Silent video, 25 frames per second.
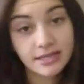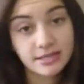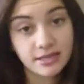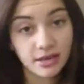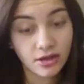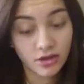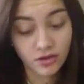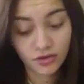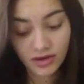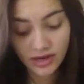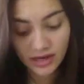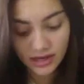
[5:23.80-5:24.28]
days
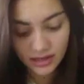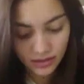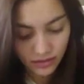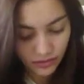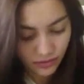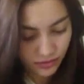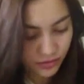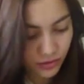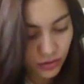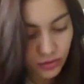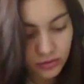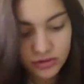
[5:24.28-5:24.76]
that you need
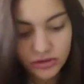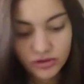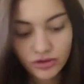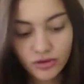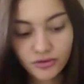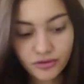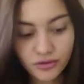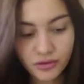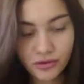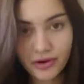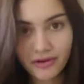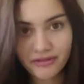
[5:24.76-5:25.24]
it, of course,
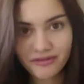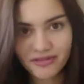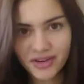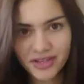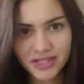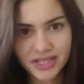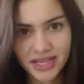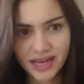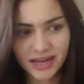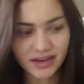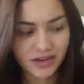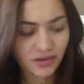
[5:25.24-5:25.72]
not for
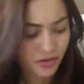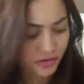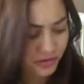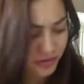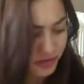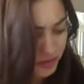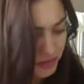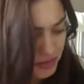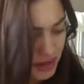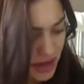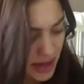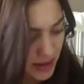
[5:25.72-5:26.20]
every day, not
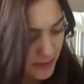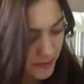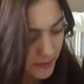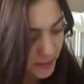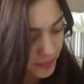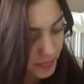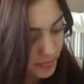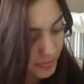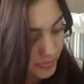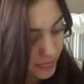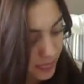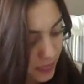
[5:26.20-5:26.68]
for me.
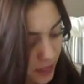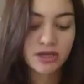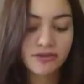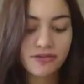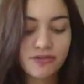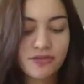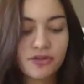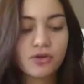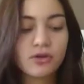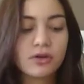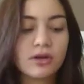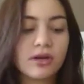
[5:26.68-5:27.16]

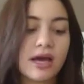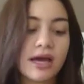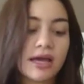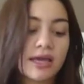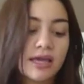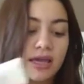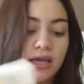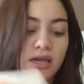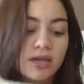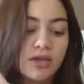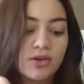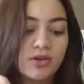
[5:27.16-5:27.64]
If you're
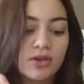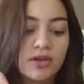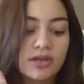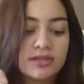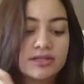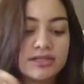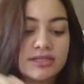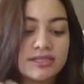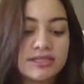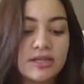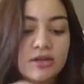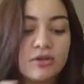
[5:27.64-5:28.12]
lucky, you
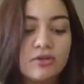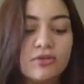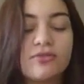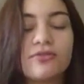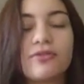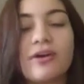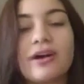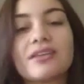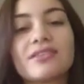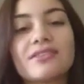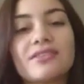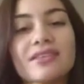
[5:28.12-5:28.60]
can still
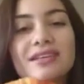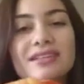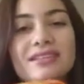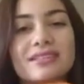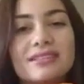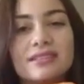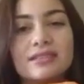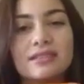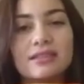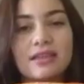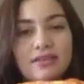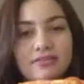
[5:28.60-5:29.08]
find
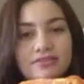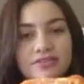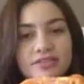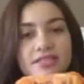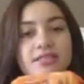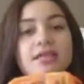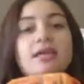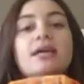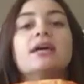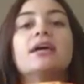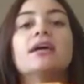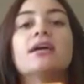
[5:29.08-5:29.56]
this gift
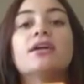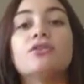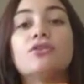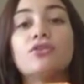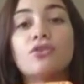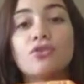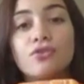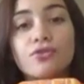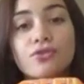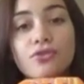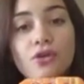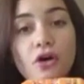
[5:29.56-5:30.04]
set
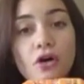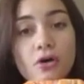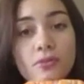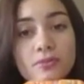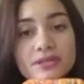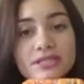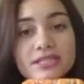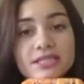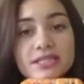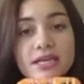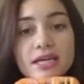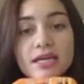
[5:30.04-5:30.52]
in your
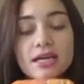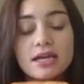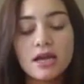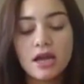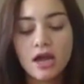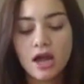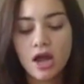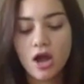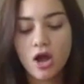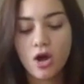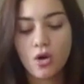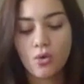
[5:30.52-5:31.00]
pharmacy